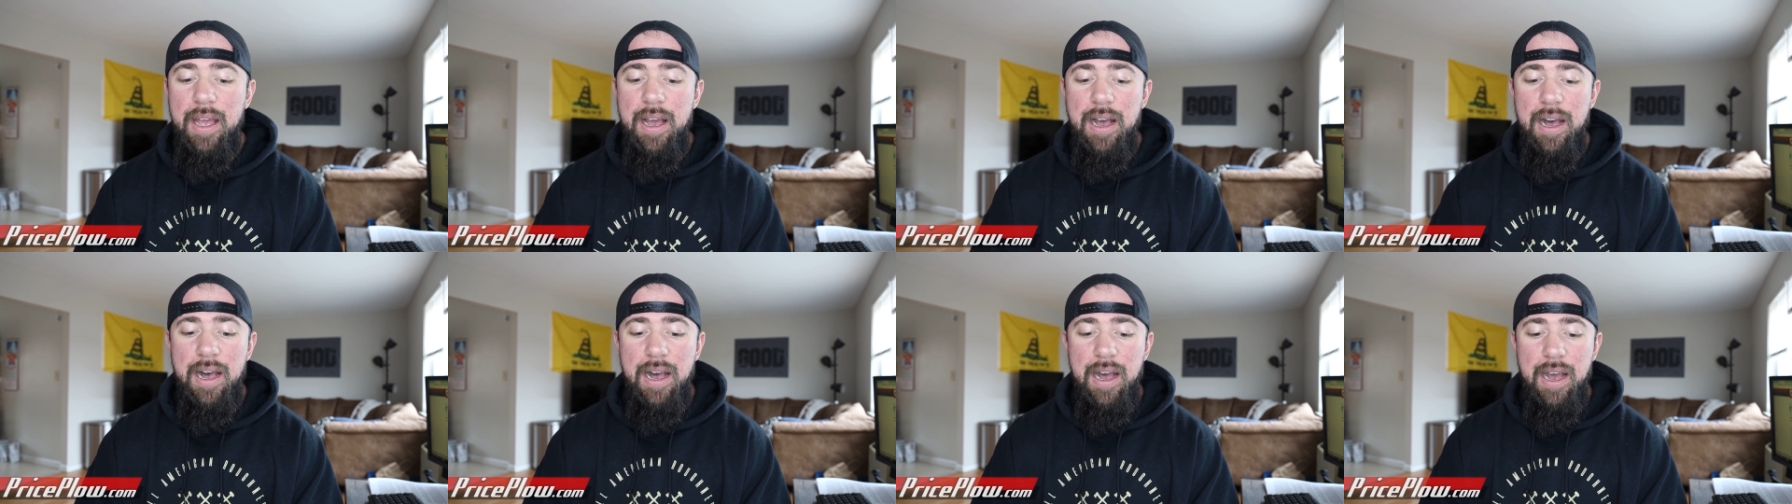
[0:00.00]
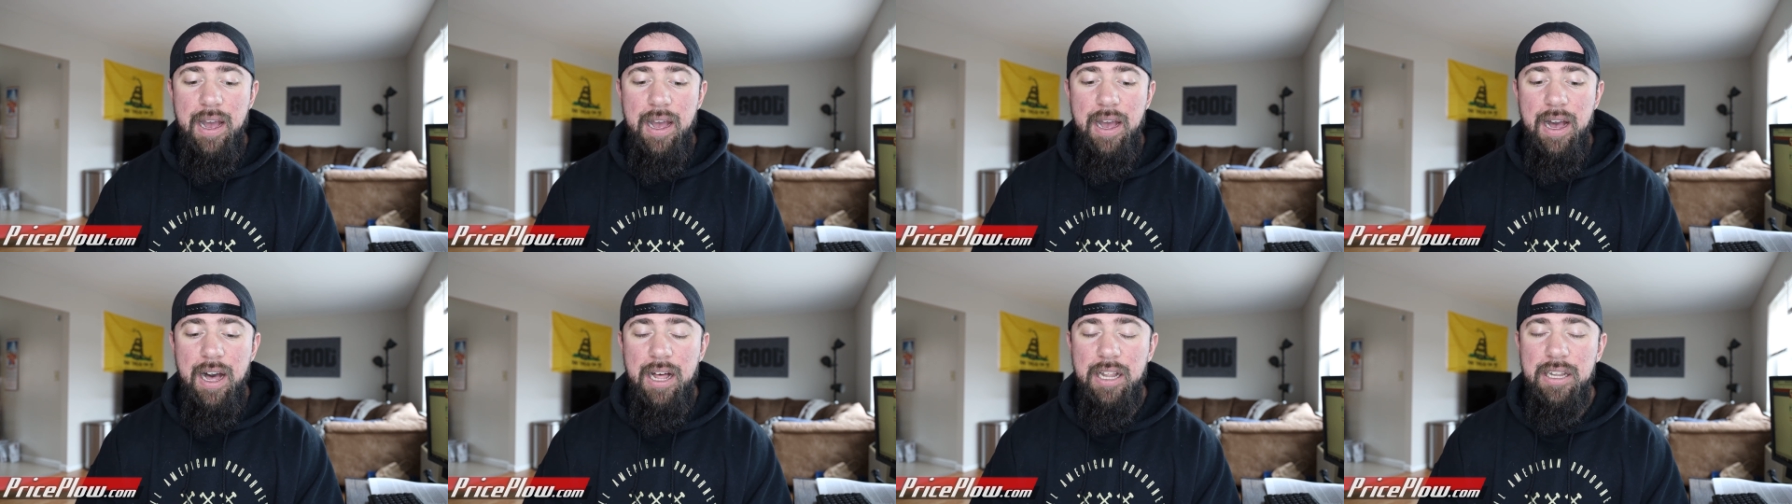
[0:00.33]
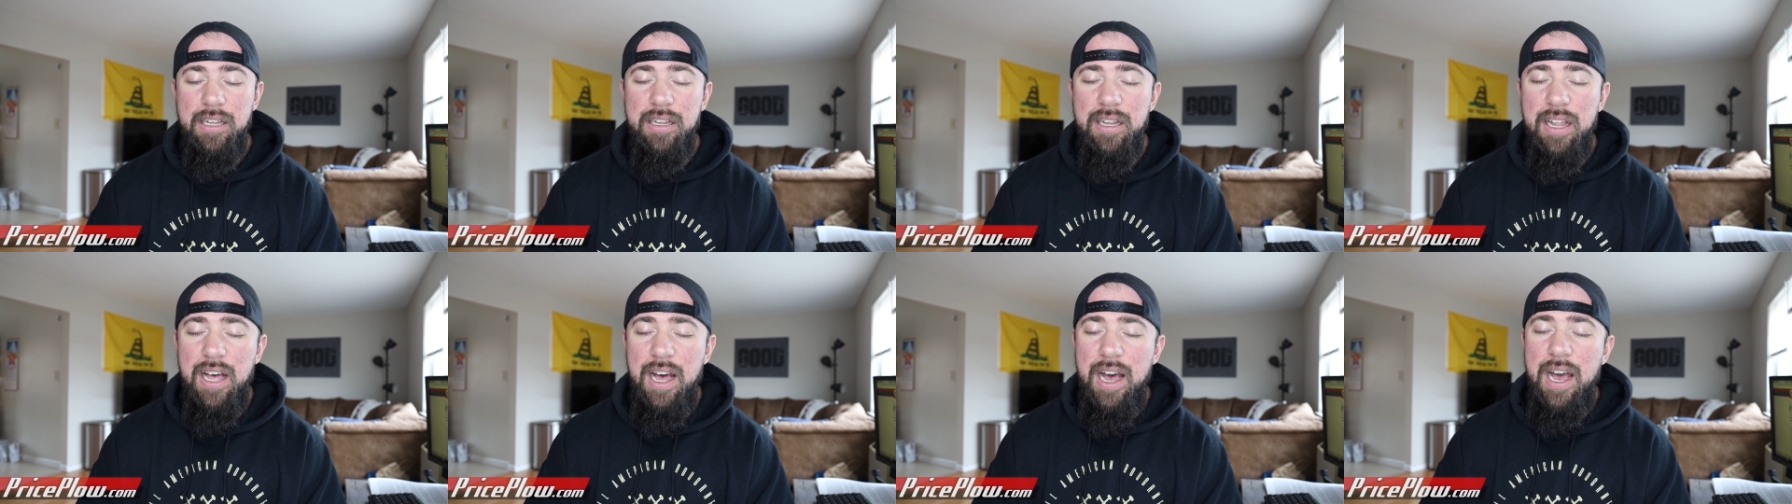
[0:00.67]
Uh, a
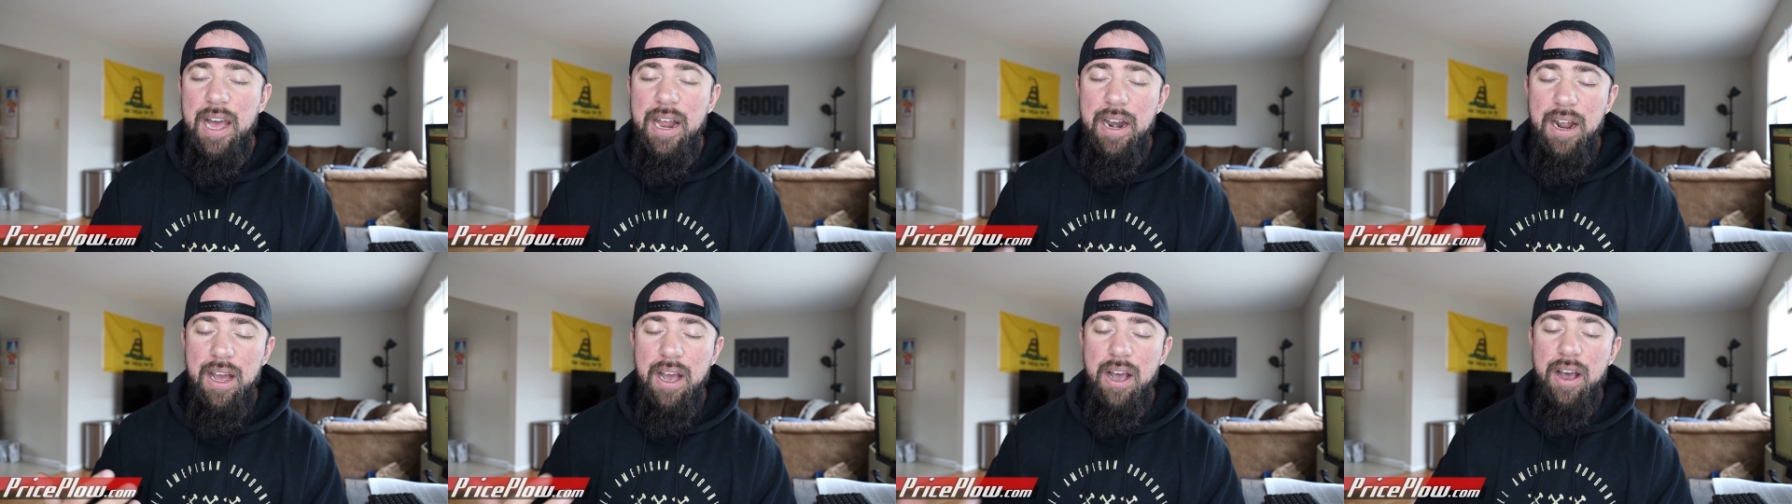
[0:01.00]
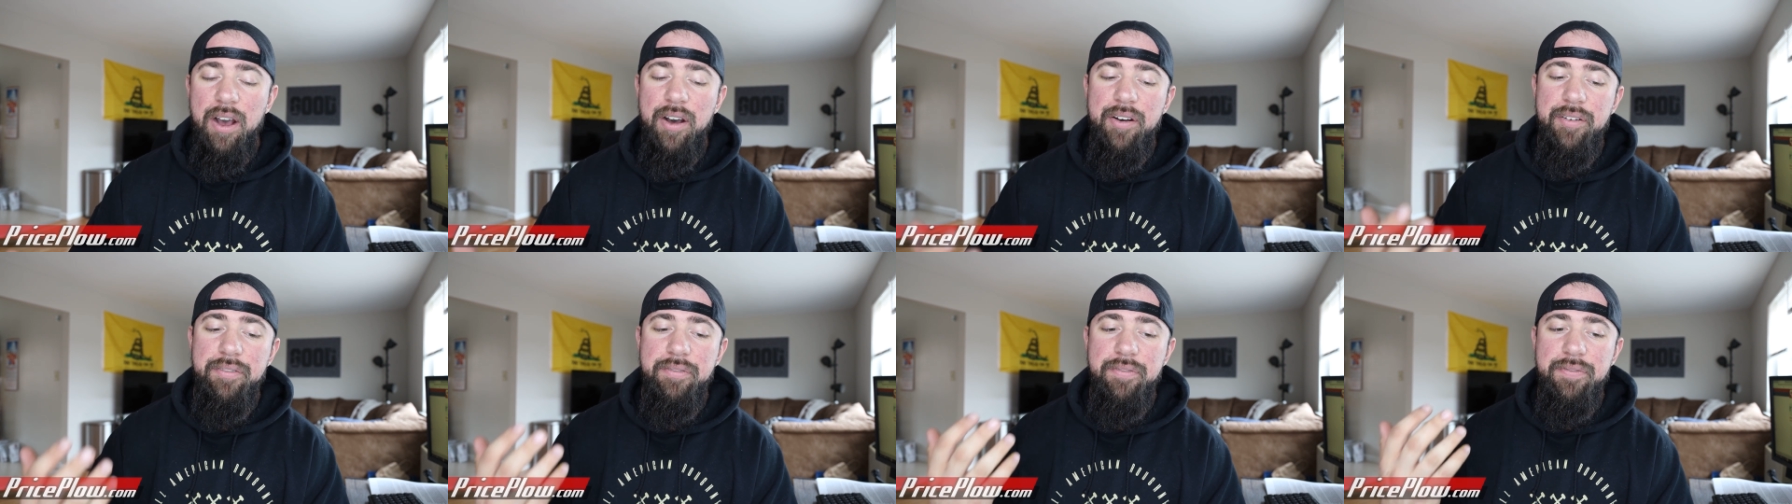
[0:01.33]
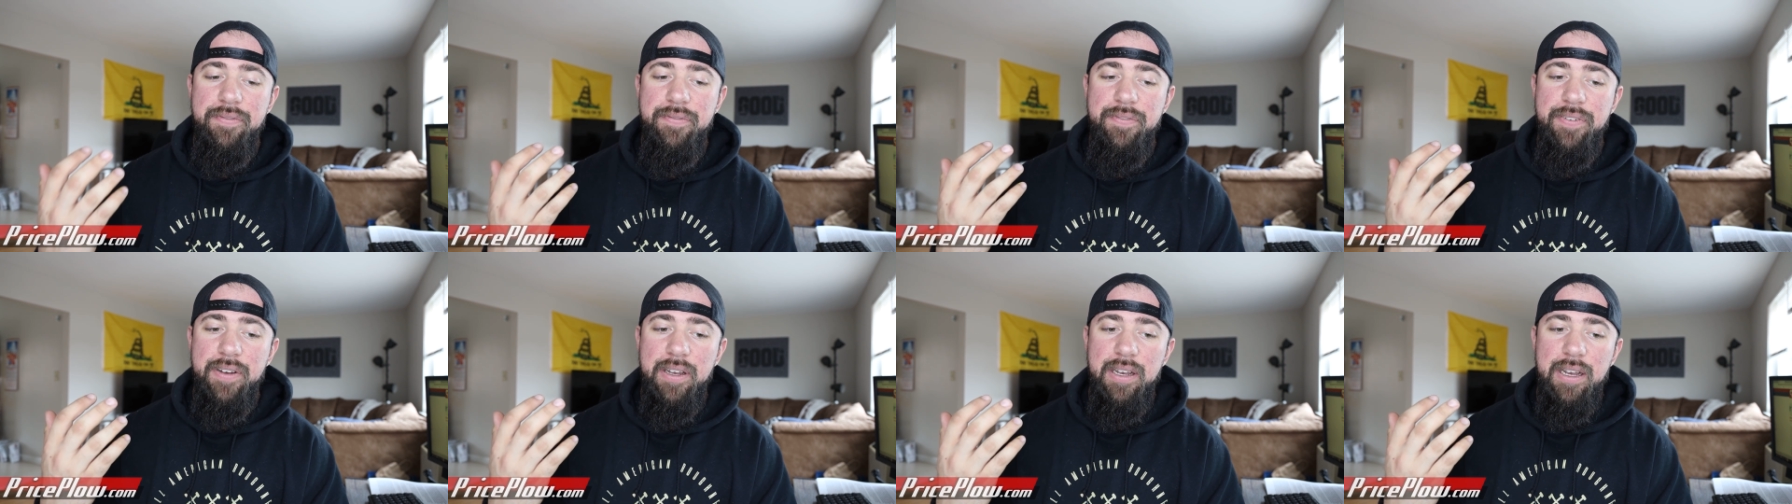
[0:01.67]
lot
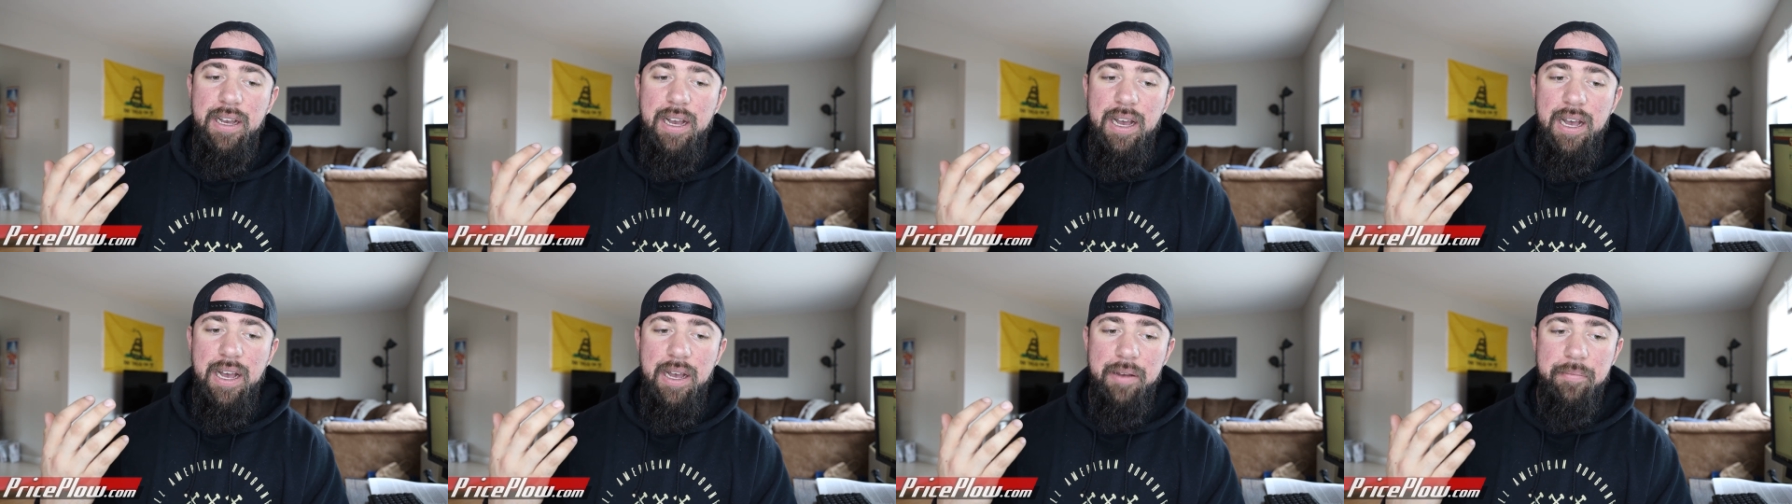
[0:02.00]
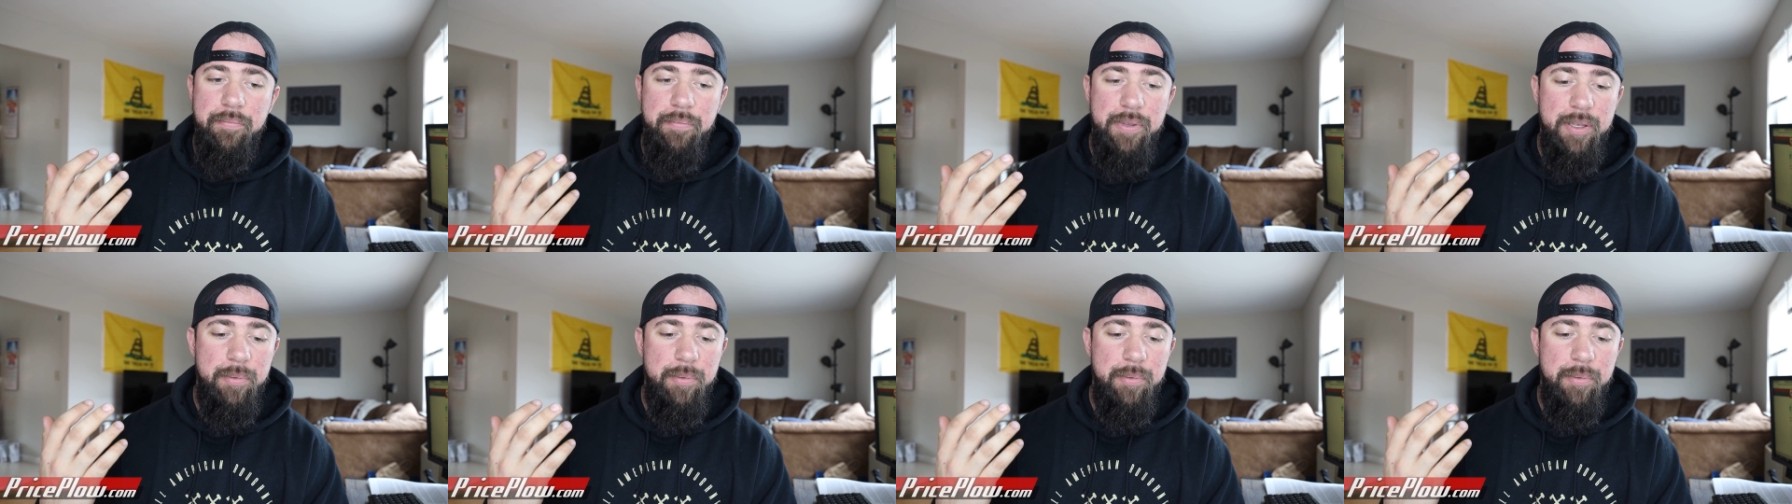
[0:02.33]
of uh,